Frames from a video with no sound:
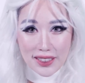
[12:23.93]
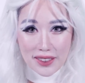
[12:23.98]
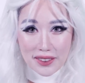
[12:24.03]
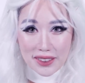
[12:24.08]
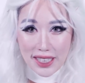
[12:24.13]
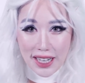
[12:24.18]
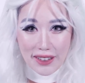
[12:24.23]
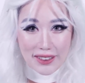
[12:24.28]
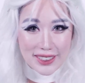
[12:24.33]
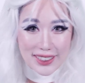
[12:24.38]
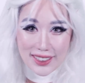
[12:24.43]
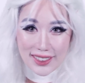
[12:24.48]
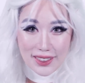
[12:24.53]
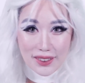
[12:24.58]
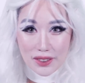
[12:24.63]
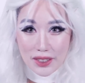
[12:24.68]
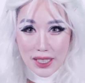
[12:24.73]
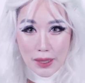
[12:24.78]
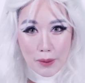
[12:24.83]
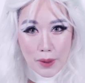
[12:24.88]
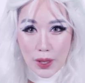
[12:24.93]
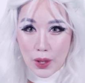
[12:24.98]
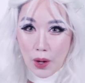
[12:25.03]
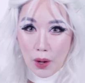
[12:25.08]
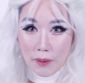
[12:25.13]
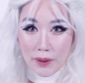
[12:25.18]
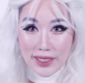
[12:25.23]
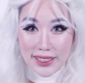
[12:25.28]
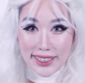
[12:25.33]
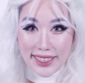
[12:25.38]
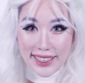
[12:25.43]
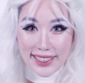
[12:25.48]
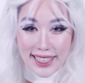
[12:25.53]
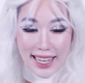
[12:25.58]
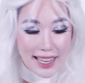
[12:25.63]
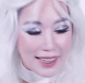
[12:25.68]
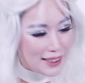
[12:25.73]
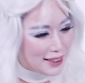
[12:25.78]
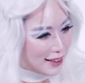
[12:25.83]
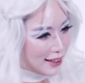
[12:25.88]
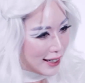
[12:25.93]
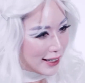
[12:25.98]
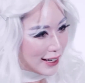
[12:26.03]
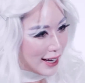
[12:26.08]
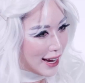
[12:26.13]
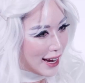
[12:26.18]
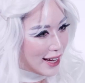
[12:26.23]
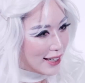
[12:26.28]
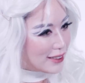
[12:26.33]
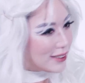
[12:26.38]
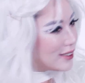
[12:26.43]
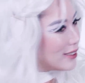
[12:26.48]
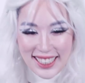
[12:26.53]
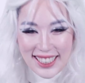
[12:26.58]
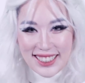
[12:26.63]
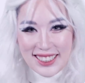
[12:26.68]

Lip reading: so now it just looks like my normal skin color, I guess.